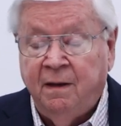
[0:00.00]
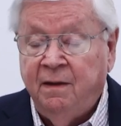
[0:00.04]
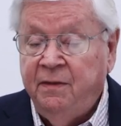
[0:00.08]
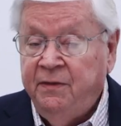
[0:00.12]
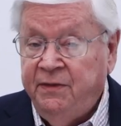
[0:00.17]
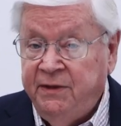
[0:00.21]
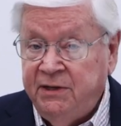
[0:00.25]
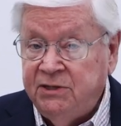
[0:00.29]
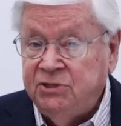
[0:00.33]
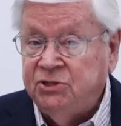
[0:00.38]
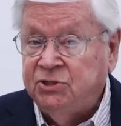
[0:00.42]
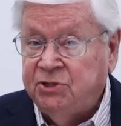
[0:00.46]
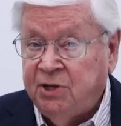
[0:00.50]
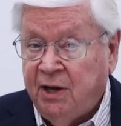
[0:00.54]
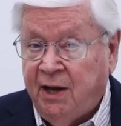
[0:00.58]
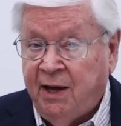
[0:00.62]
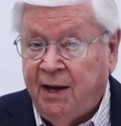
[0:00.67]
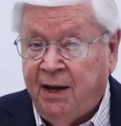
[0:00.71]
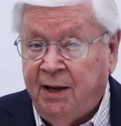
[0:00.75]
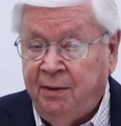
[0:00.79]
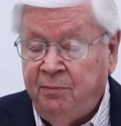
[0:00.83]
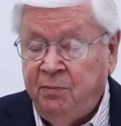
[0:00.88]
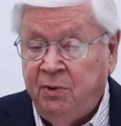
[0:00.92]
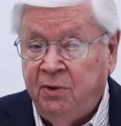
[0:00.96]
this
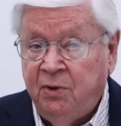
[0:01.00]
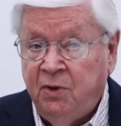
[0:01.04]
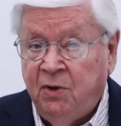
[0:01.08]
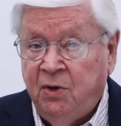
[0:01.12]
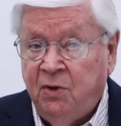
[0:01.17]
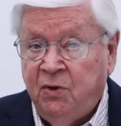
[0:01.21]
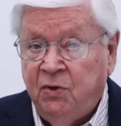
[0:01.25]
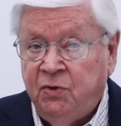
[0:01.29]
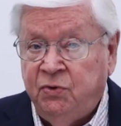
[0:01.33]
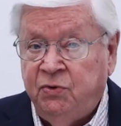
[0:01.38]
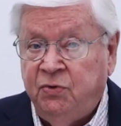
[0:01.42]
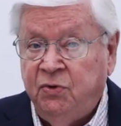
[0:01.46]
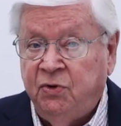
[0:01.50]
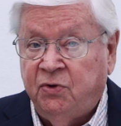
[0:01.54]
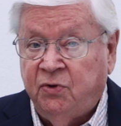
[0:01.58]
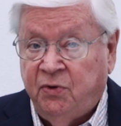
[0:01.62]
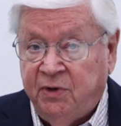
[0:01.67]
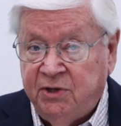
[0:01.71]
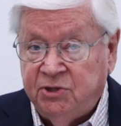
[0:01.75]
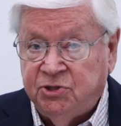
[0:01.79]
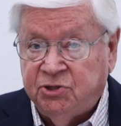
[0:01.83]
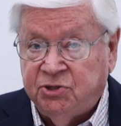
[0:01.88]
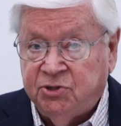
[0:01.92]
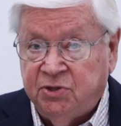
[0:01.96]
time to
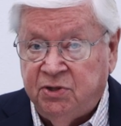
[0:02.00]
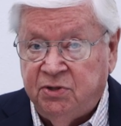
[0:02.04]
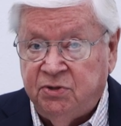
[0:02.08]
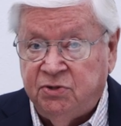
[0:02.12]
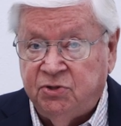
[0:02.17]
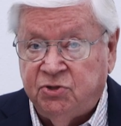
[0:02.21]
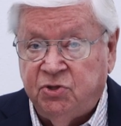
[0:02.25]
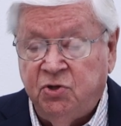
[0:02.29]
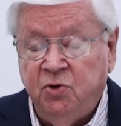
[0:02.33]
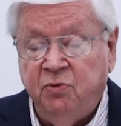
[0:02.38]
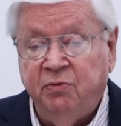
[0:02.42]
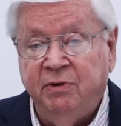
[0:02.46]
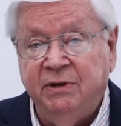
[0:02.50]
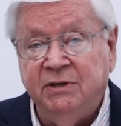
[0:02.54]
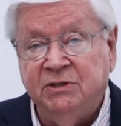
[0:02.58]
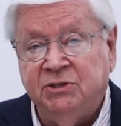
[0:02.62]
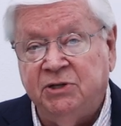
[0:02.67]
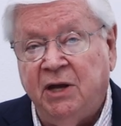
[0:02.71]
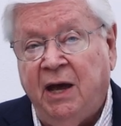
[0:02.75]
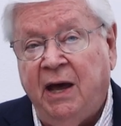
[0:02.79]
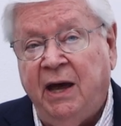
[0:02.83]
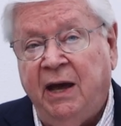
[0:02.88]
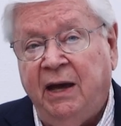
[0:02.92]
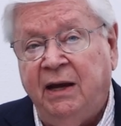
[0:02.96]
Christians who
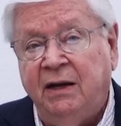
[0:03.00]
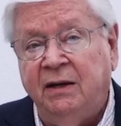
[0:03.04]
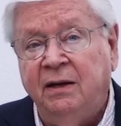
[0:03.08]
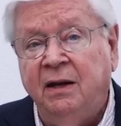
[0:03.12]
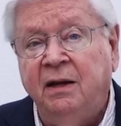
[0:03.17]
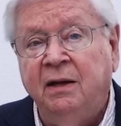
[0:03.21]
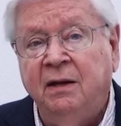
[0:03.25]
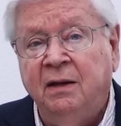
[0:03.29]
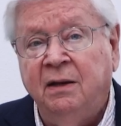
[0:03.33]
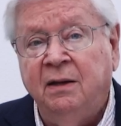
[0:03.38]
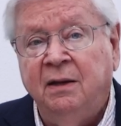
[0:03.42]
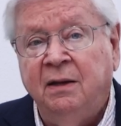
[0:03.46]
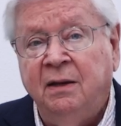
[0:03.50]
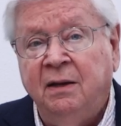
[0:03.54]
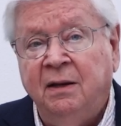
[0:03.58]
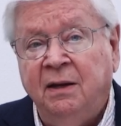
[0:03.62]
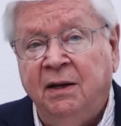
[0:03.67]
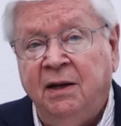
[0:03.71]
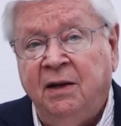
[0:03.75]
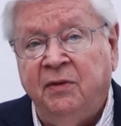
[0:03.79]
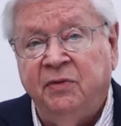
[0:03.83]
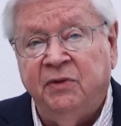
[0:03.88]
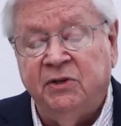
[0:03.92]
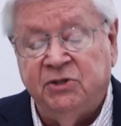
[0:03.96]
reside
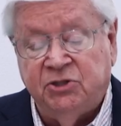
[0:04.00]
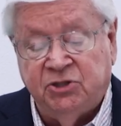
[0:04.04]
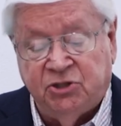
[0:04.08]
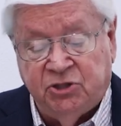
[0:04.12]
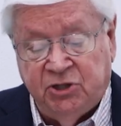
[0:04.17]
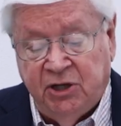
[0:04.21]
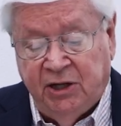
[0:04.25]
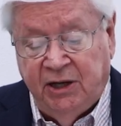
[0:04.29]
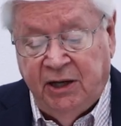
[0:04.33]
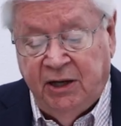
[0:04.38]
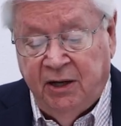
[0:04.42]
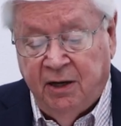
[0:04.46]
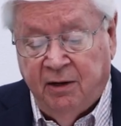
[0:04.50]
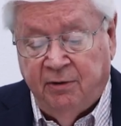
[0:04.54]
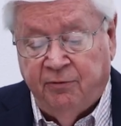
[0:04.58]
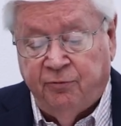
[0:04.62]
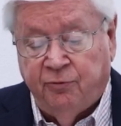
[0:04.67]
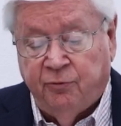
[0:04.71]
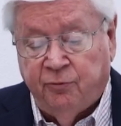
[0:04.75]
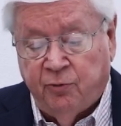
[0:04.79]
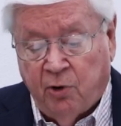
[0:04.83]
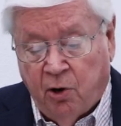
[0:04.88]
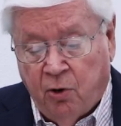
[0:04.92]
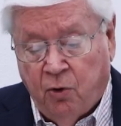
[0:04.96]
in the city
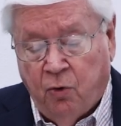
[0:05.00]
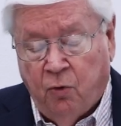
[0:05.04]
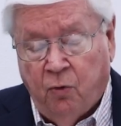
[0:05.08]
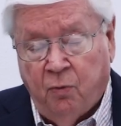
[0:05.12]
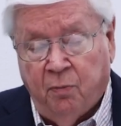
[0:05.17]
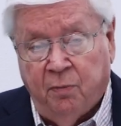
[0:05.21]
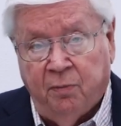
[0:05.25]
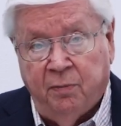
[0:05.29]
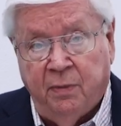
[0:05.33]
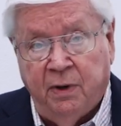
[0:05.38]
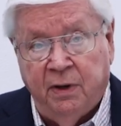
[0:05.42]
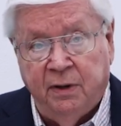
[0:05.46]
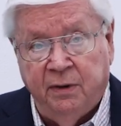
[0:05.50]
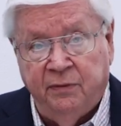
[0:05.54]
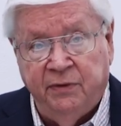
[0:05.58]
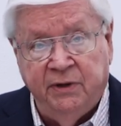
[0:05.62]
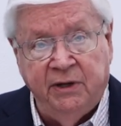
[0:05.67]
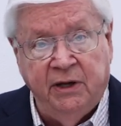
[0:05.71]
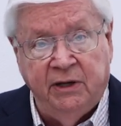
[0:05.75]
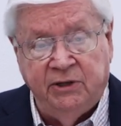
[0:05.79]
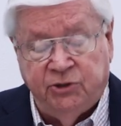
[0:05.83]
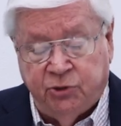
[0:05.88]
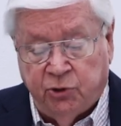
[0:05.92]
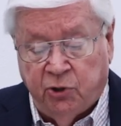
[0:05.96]
of Rome,
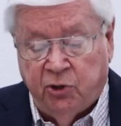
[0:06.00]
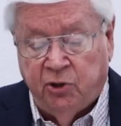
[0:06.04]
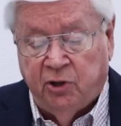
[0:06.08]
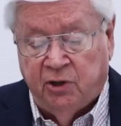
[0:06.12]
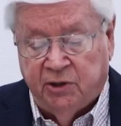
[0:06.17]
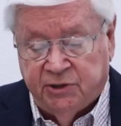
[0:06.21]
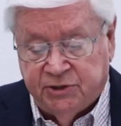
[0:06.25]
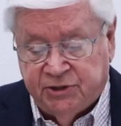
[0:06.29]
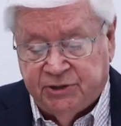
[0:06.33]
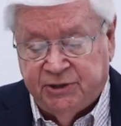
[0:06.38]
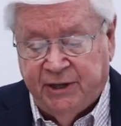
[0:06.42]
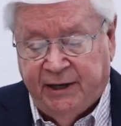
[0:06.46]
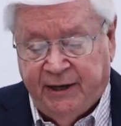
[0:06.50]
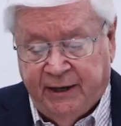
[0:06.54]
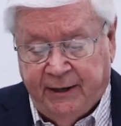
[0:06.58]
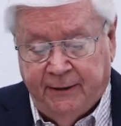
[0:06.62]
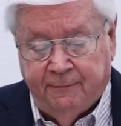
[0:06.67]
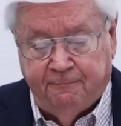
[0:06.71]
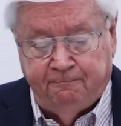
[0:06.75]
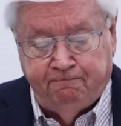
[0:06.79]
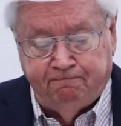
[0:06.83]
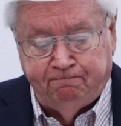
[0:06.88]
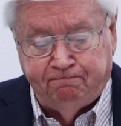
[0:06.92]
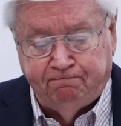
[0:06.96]
the eternal
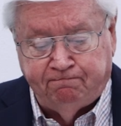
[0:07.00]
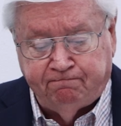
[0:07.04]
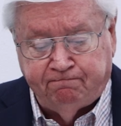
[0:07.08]
city.